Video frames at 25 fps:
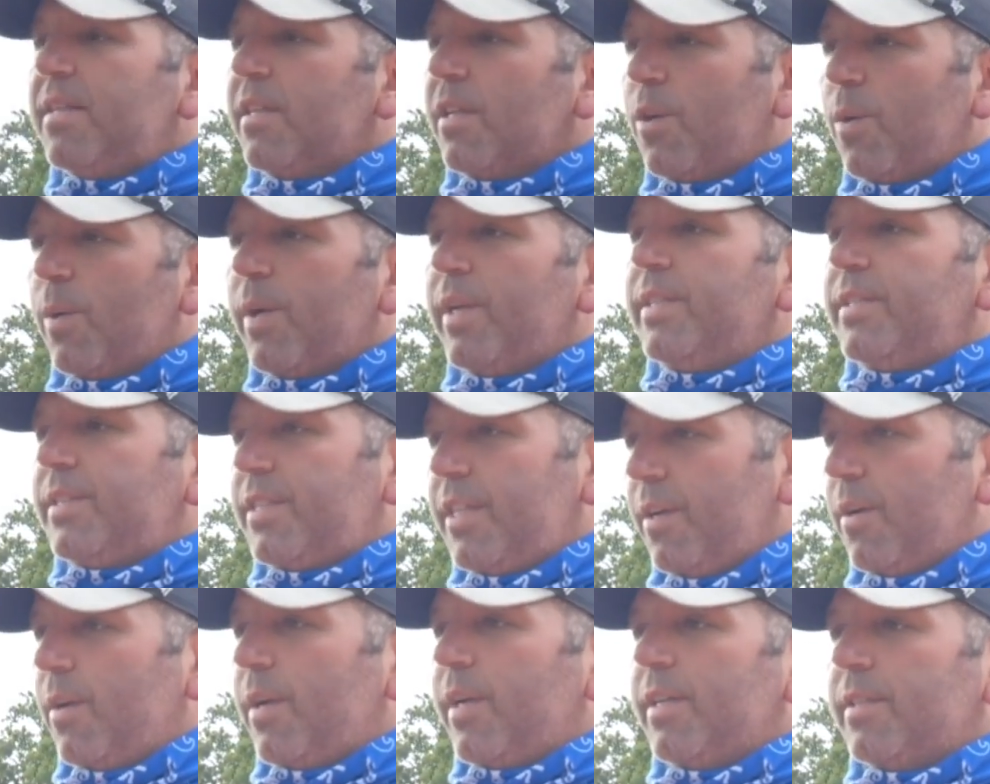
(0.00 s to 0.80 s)
degree
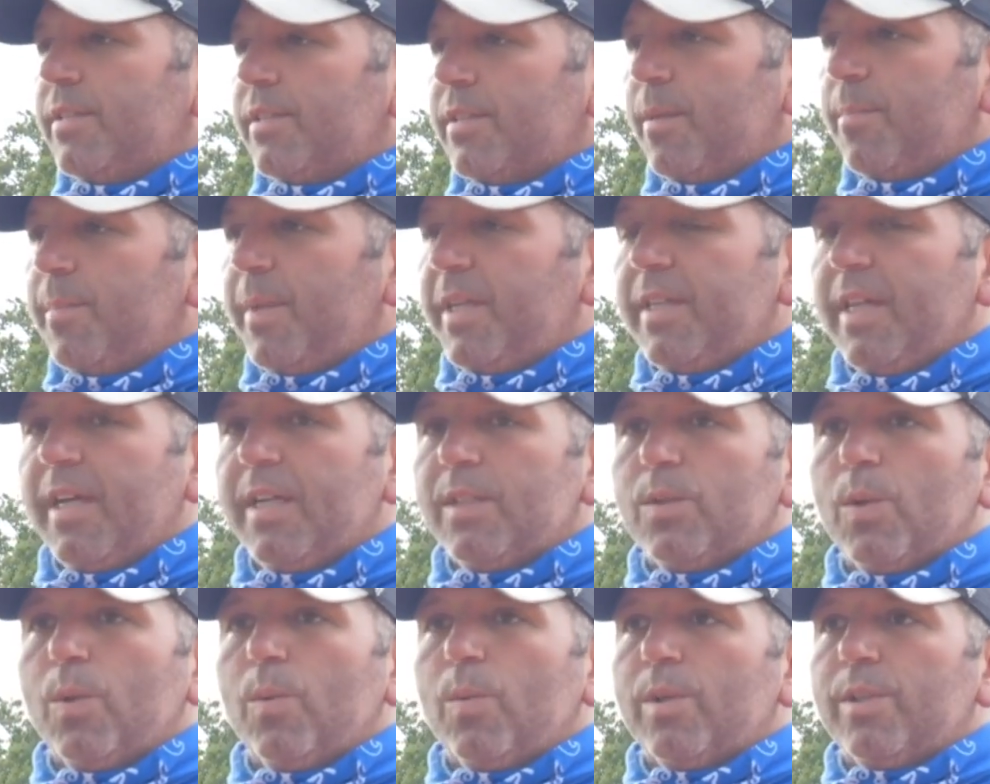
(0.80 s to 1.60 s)
serious. I mean,
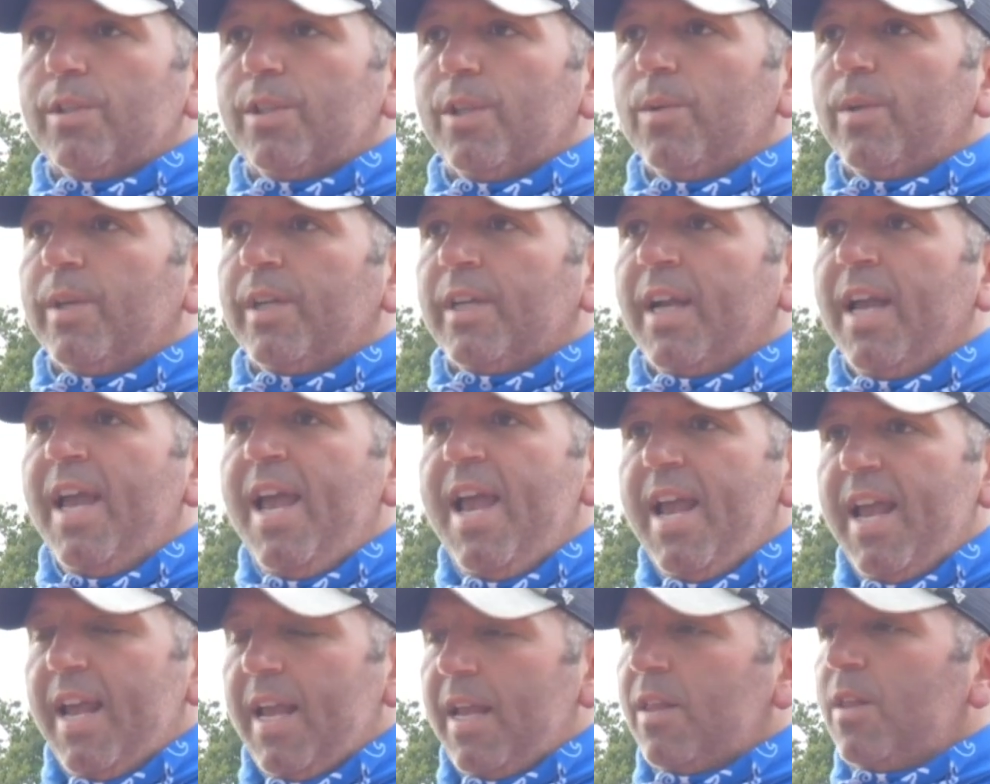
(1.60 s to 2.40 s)
that's what we're doing
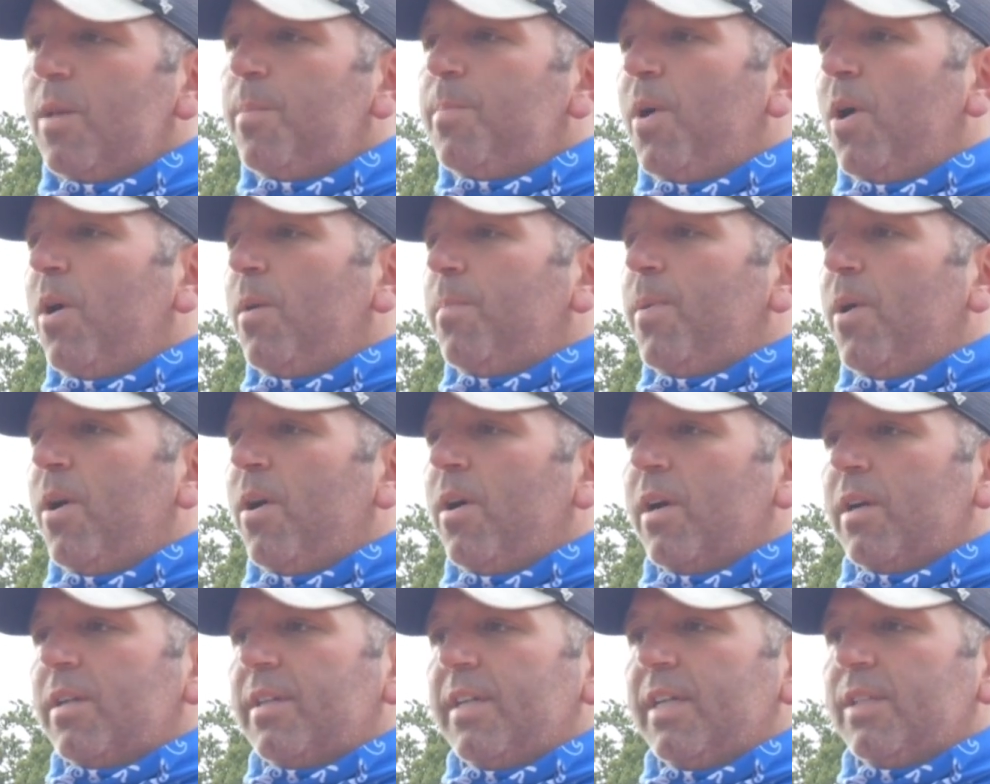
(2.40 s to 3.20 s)
in the
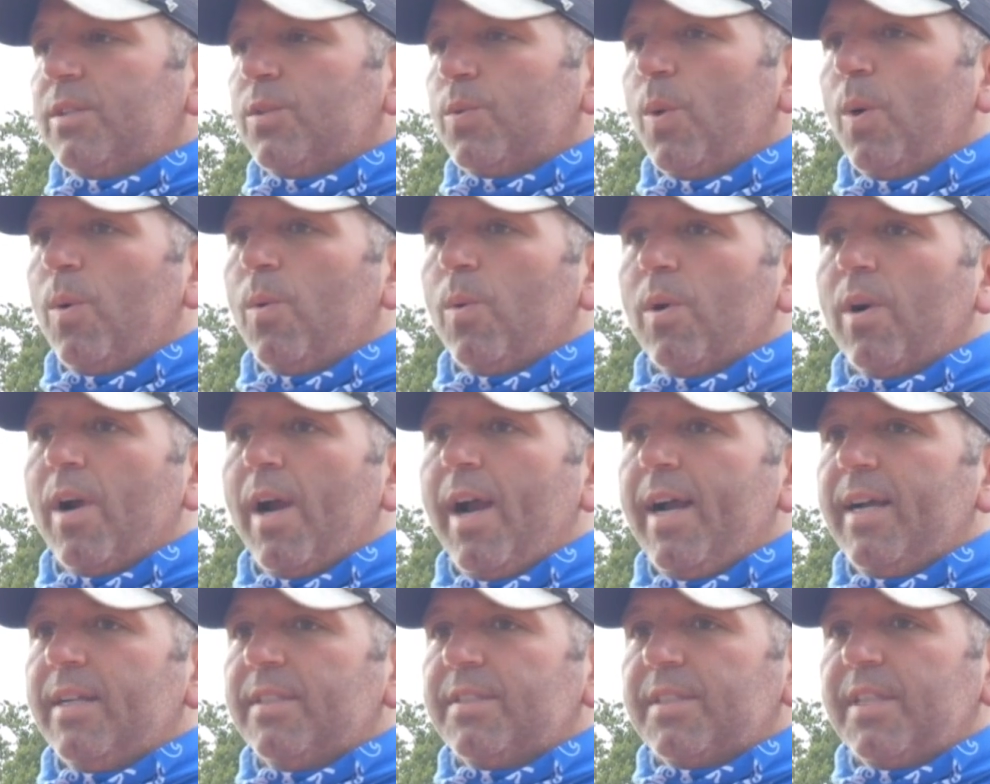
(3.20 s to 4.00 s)
ballpark. That's what we're
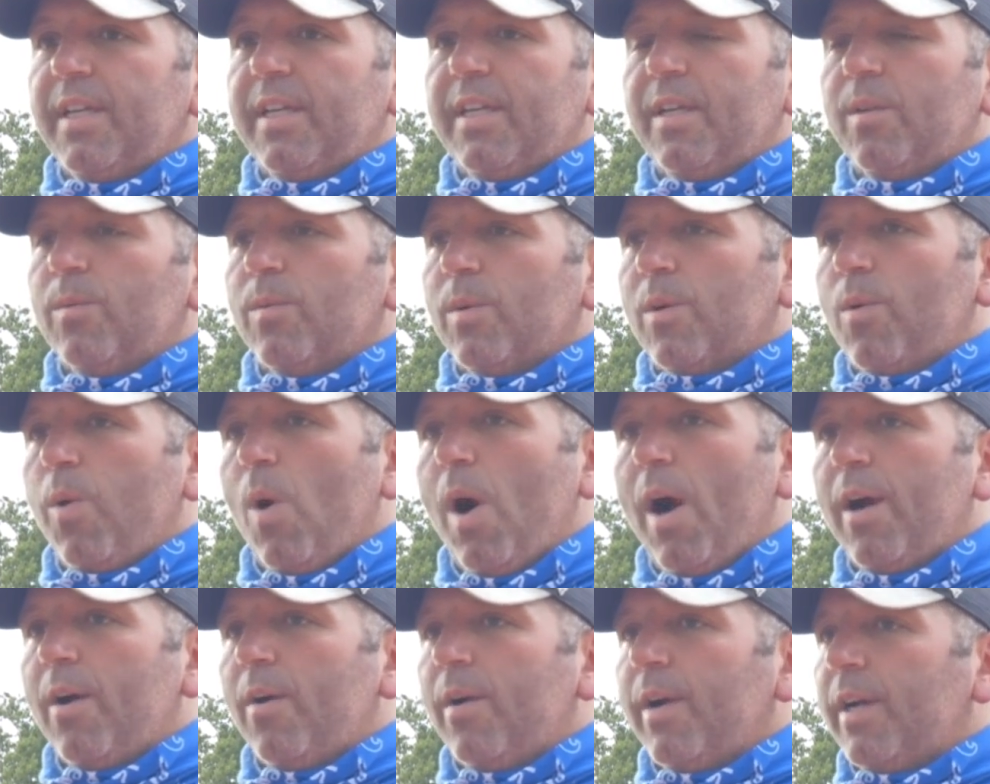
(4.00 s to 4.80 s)
asking and
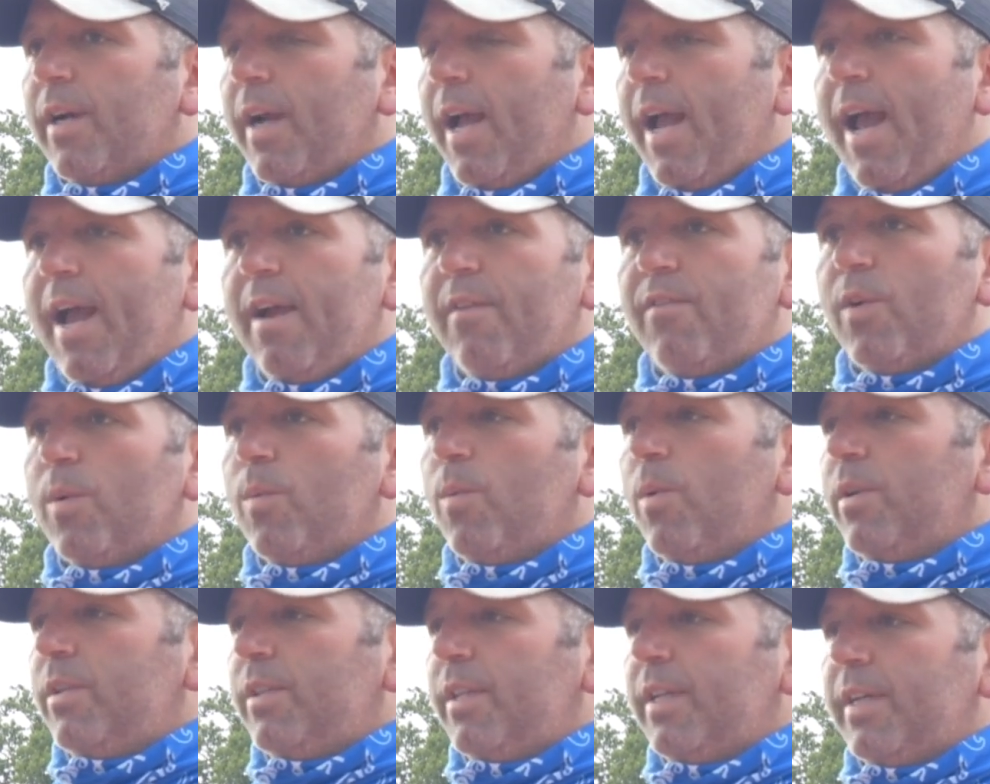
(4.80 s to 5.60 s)
requiring
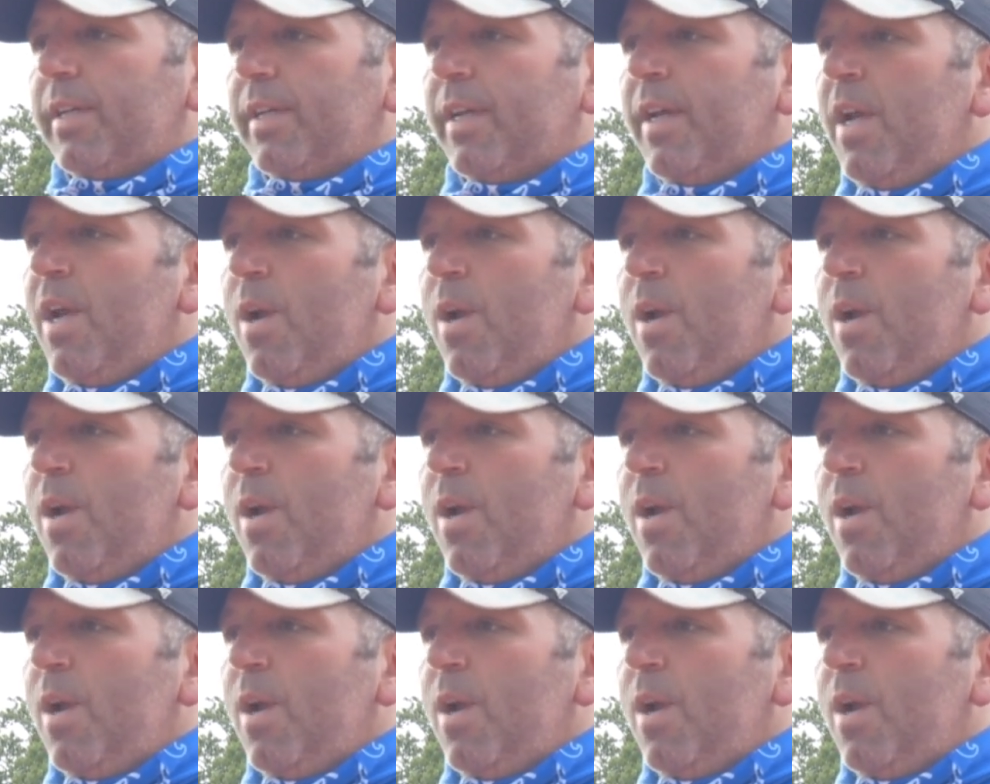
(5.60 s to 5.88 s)
everyone that